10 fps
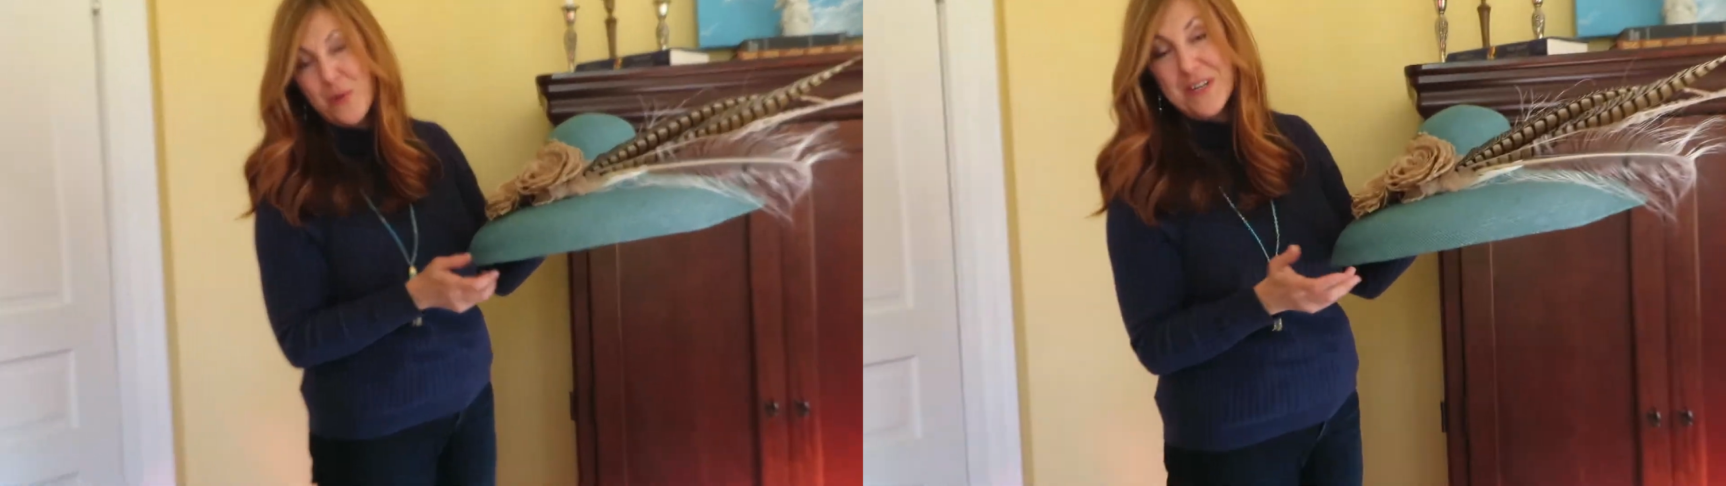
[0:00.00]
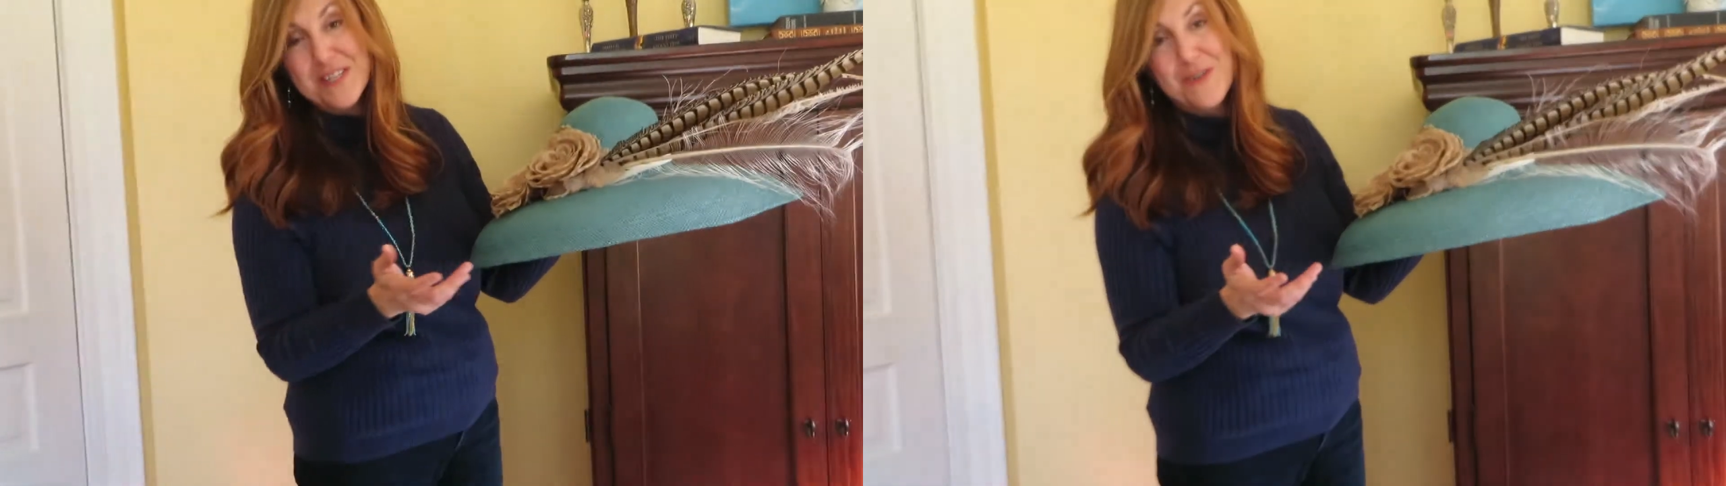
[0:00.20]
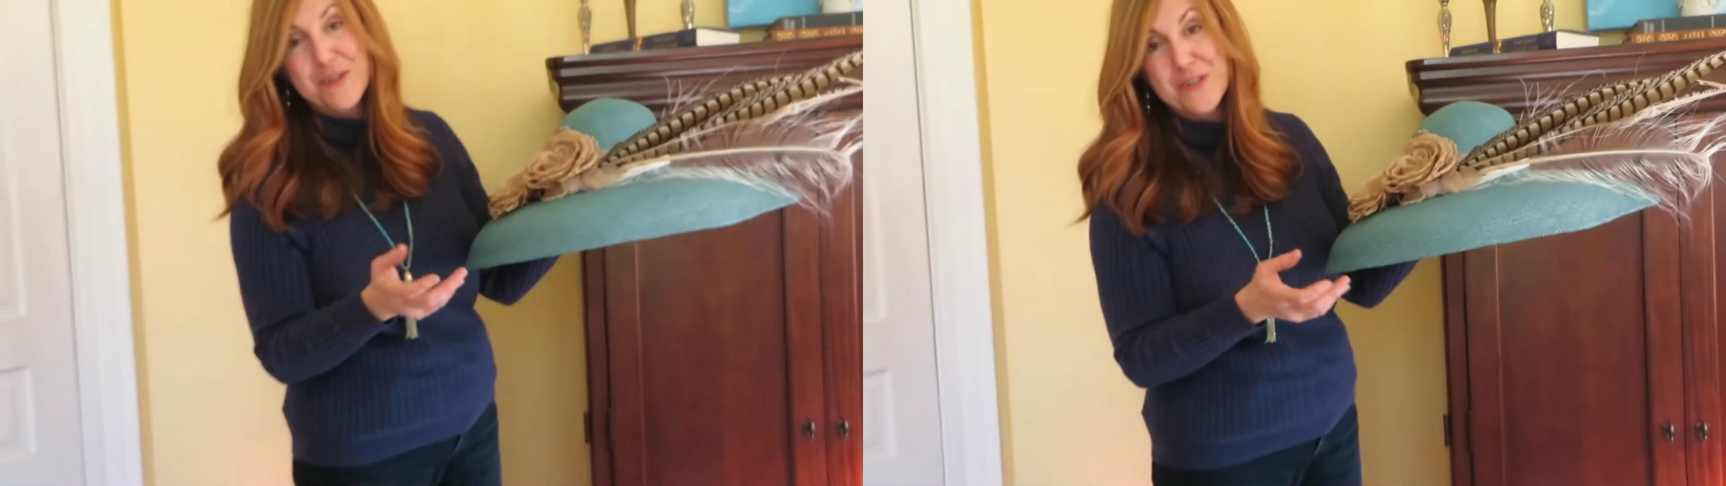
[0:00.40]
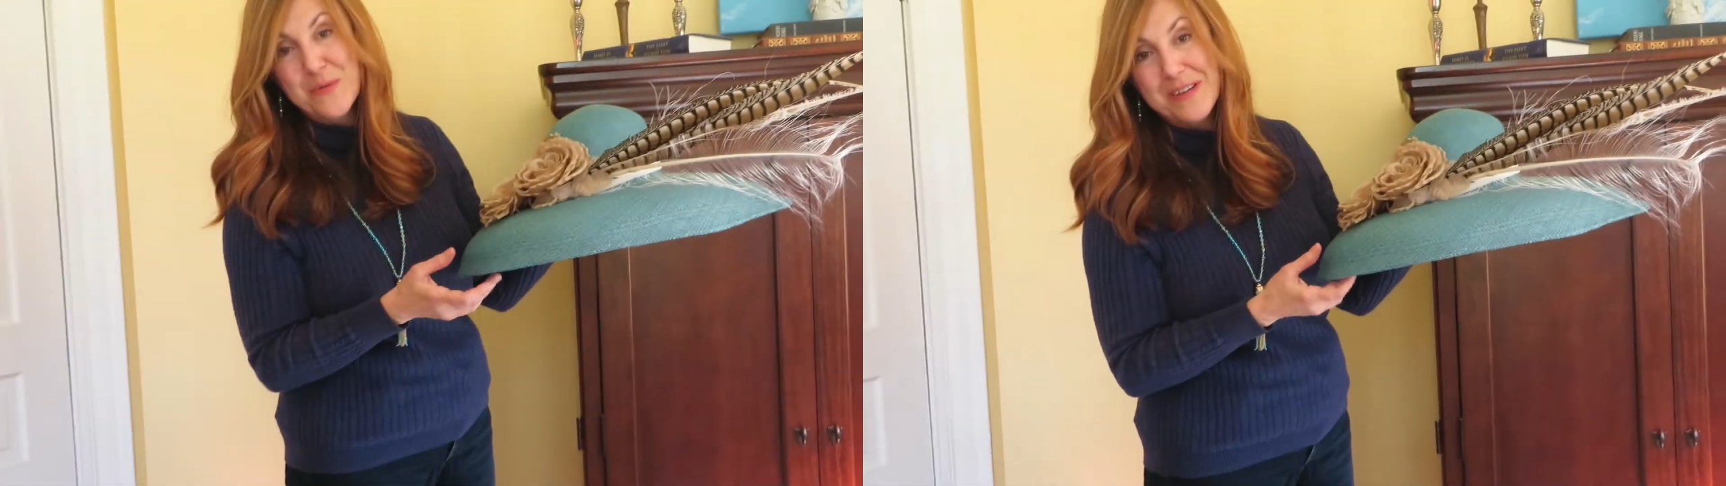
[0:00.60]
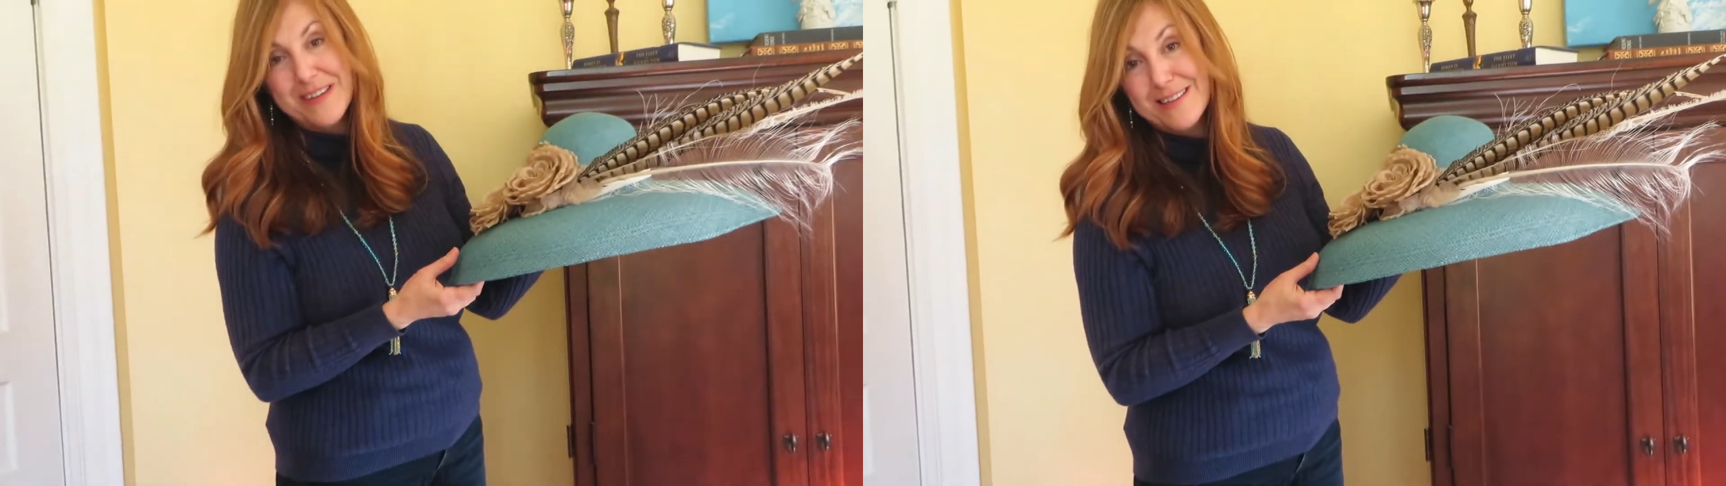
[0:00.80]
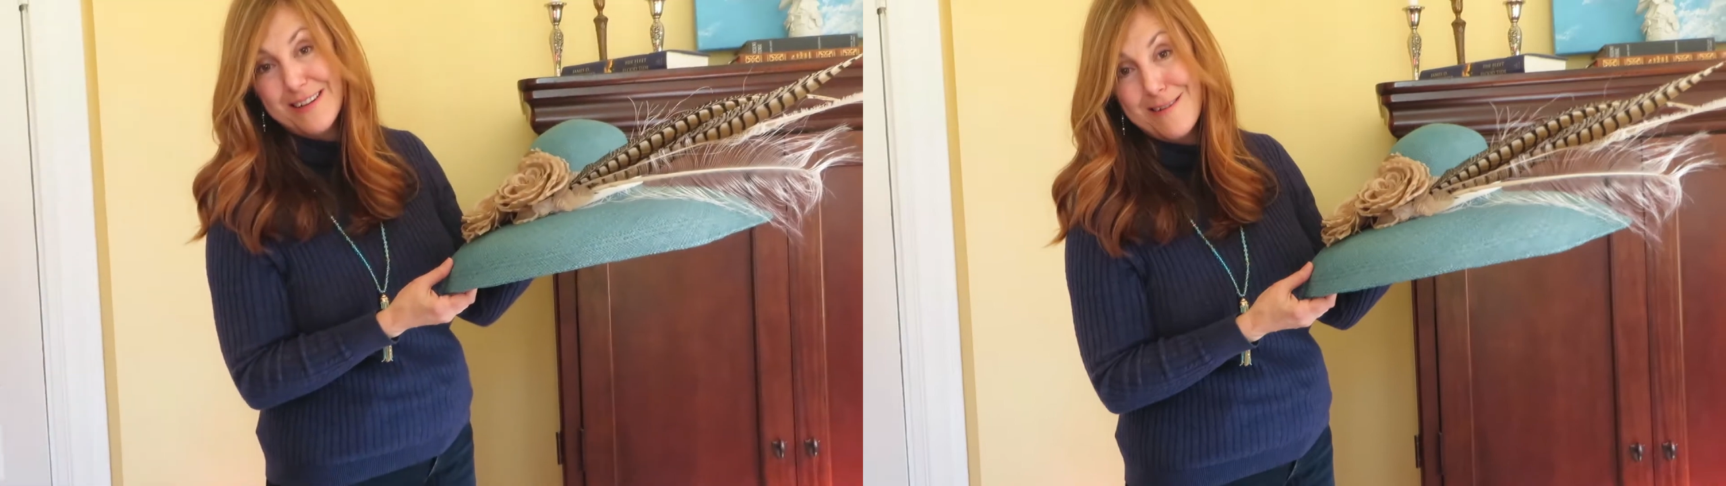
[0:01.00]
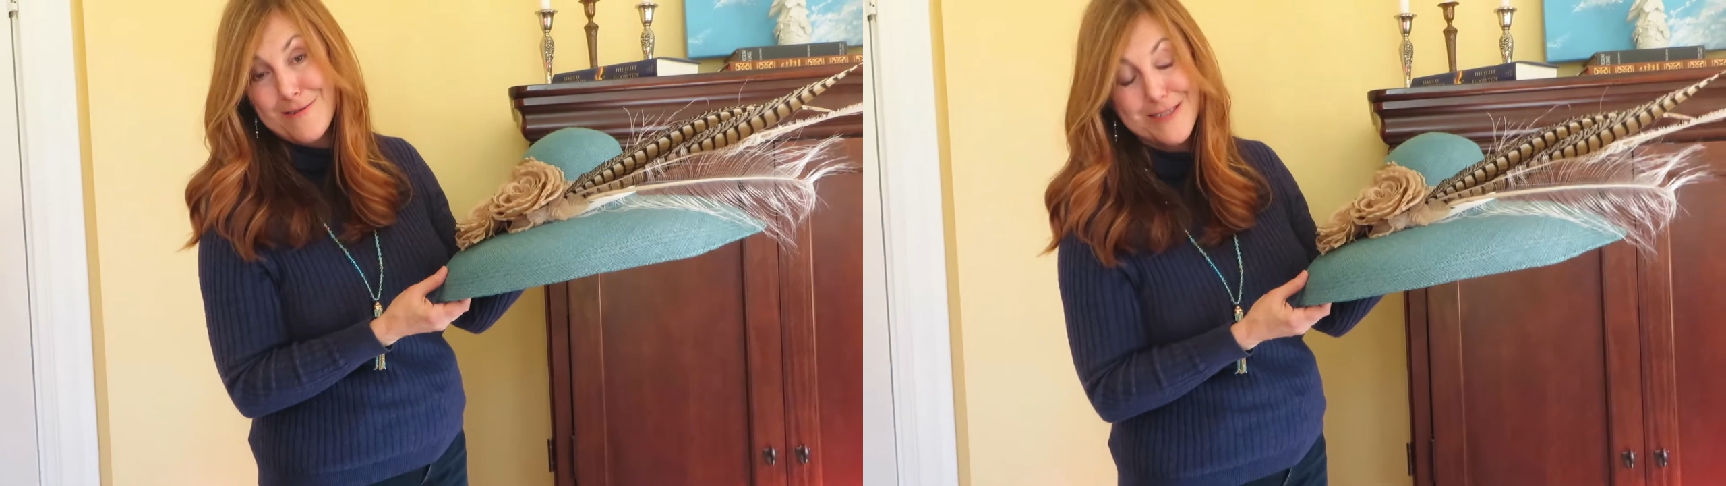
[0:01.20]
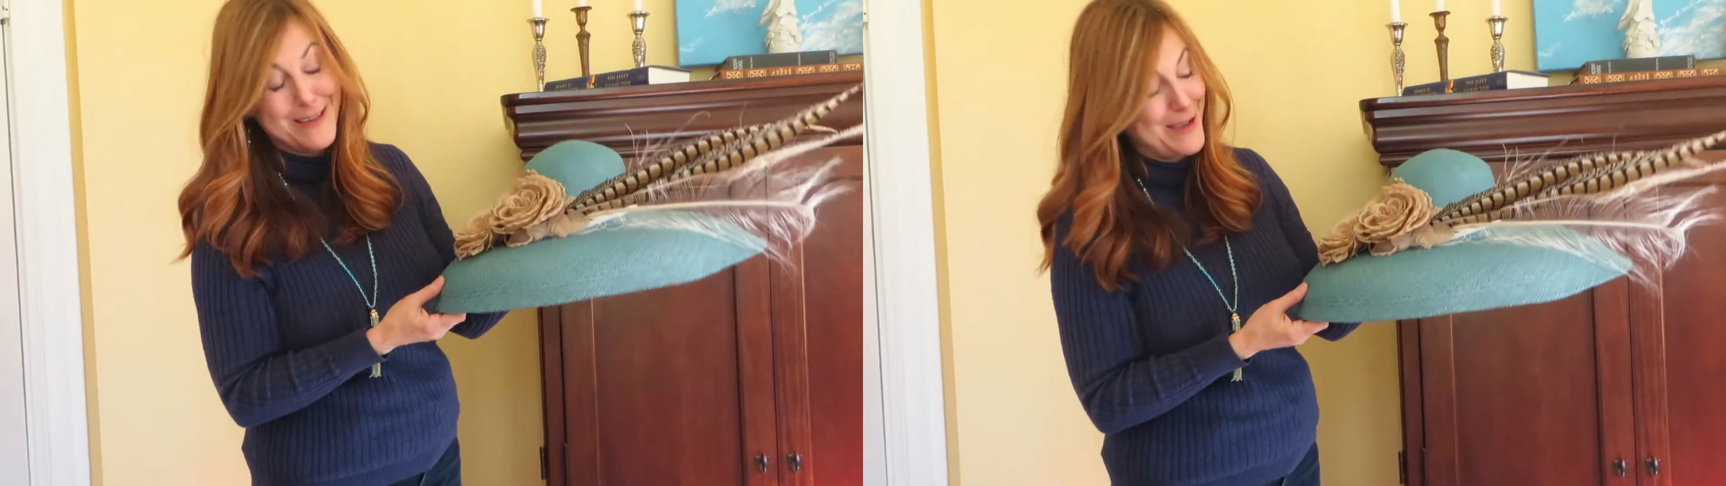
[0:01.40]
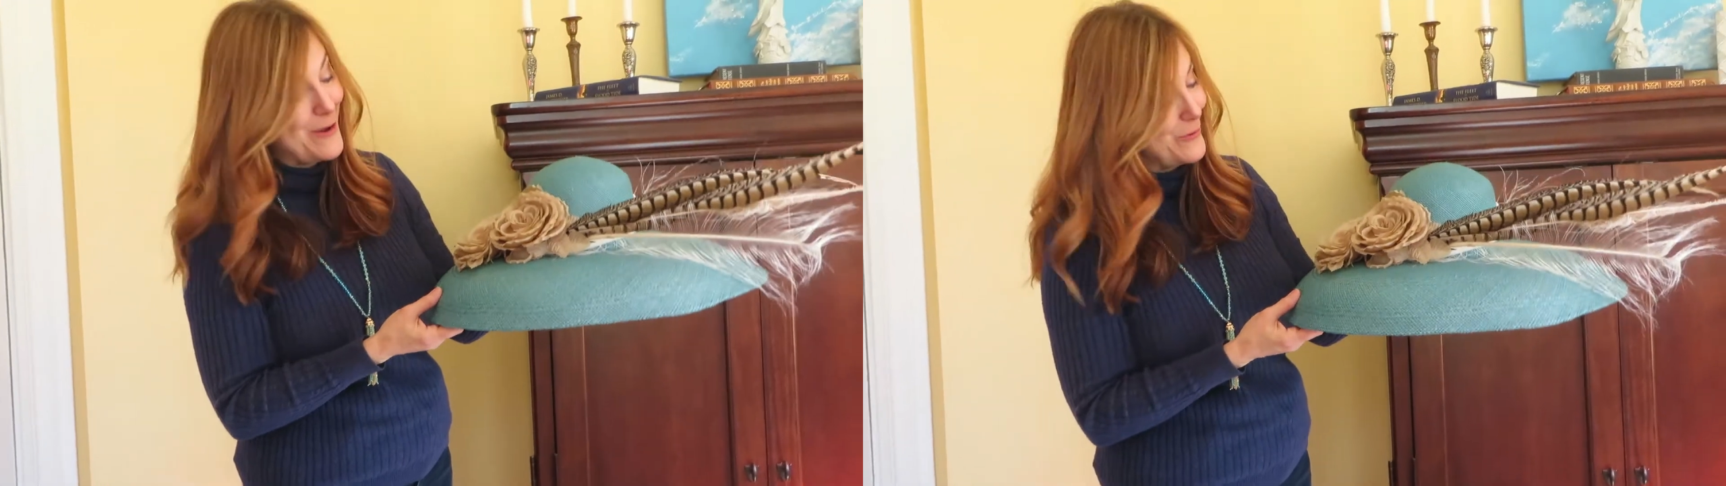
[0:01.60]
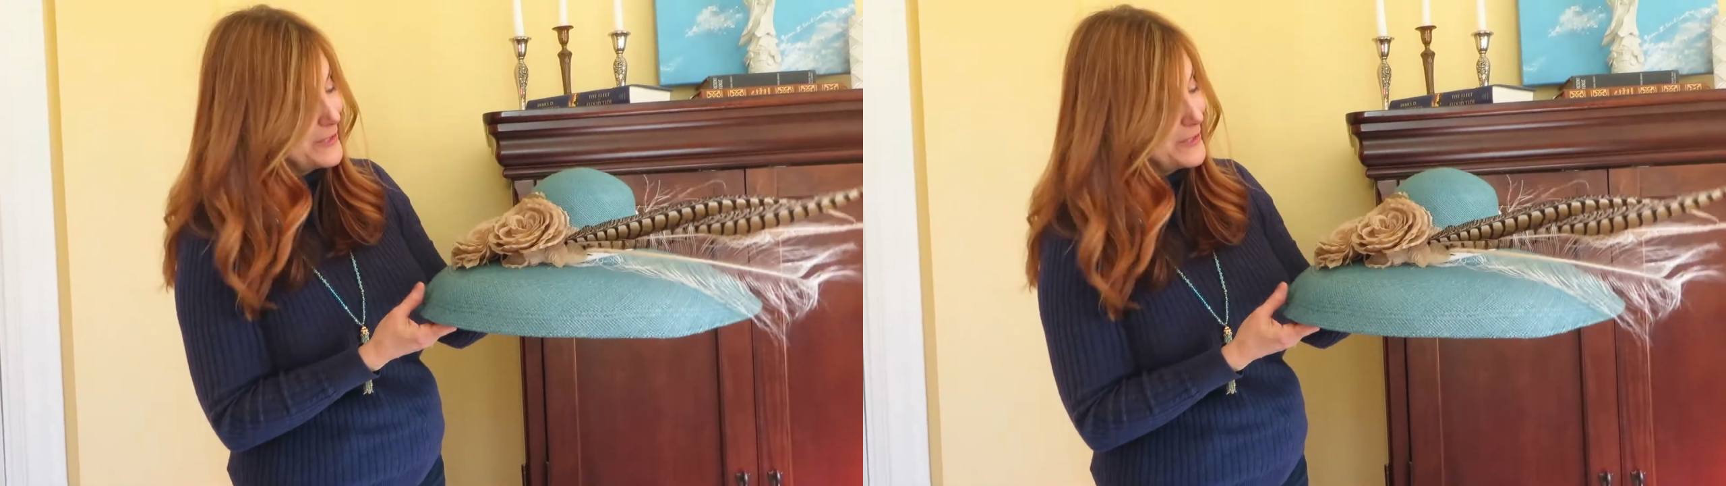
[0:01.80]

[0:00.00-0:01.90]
when I started doing it 10 years ago.